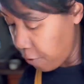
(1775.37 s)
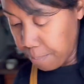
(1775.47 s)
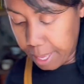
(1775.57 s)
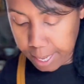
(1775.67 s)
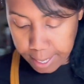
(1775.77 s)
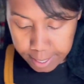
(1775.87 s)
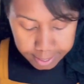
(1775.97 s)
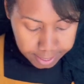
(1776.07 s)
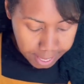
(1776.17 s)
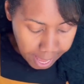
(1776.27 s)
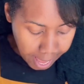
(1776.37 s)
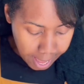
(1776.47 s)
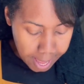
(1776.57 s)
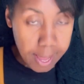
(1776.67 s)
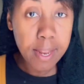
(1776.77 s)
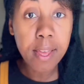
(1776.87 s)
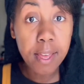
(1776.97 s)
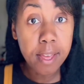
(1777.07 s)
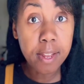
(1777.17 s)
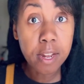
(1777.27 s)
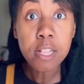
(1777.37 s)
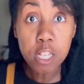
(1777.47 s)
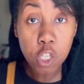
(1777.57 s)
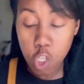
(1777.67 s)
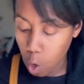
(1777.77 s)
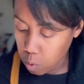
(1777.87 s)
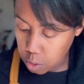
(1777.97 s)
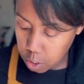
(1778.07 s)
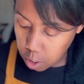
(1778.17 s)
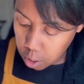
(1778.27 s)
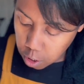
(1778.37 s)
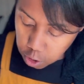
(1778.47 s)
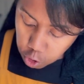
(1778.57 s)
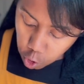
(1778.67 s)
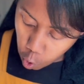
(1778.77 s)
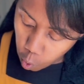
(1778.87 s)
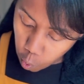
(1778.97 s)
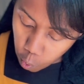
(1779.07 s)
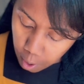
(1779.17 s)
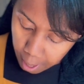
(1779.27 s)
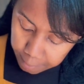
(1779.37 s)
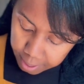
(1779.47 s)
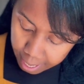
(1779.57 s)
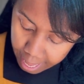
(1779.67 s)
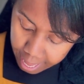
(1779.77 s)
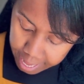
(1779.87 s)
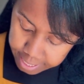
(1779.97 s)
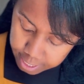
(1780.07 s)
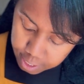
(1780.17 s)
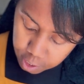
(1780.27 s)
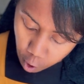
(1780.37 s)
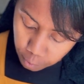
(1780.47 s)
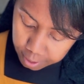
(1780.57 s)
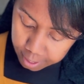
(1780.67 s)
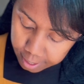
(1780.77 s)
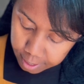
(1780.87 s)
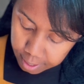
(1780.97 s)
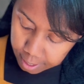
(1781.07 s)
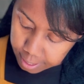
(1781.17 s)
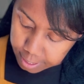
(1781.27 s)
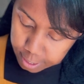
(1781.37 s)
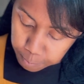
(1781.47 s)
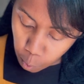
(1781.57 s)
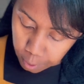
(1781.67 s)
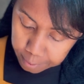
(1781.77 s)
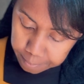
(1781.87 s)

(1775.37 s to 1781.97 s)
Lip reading: for me to add in the salt. So I'm going to add the salt in at this point.